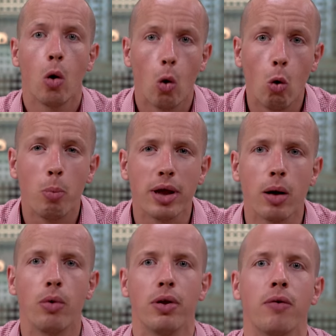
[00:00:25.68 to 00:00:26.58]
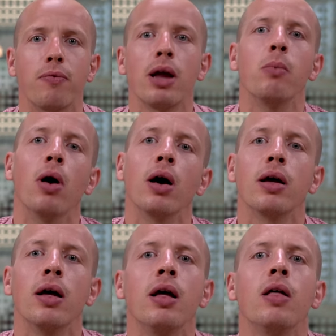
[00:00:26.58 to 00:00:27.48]
albeit within a framework
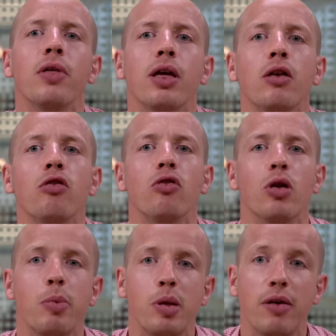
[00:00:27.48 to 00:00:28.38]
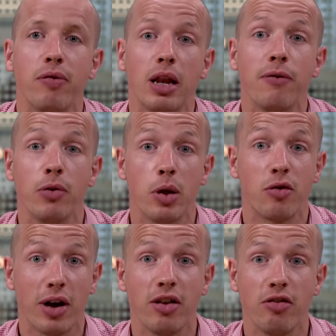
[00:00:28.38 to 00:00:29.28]
that he introduced specifically for this
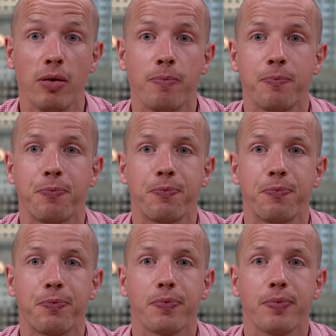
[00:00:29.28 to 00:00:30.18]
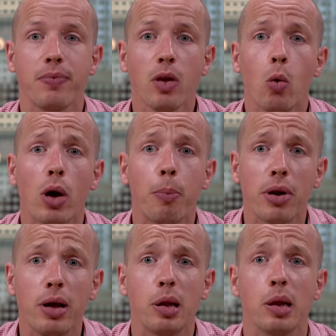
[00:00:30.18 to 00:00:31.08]
strategy. We are
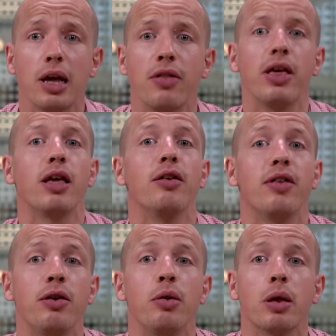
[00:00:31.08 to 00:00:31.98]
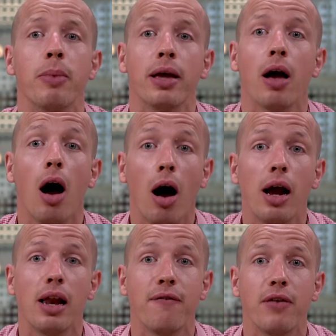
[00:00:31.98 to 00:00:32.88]
pleased to see that he continues to make
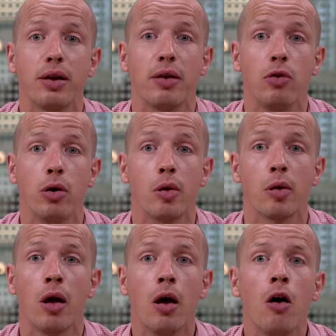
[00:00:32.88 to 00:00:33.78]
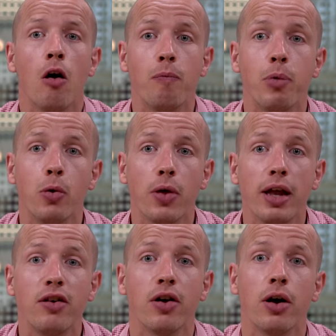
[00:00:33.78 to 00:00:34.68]
highly effective use of both
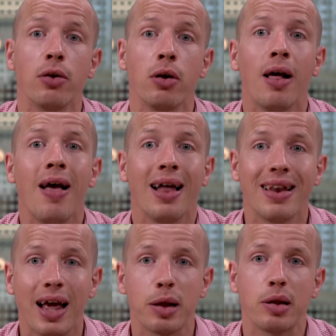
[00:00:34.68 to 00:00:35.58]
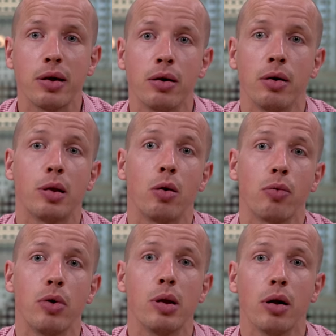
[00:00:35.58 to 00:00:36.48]
internal and external stock
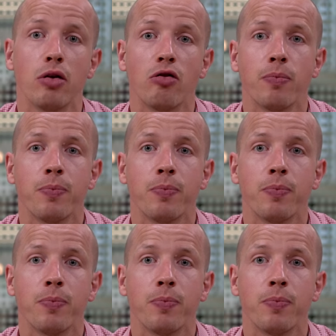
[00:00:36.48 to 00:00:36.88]
research.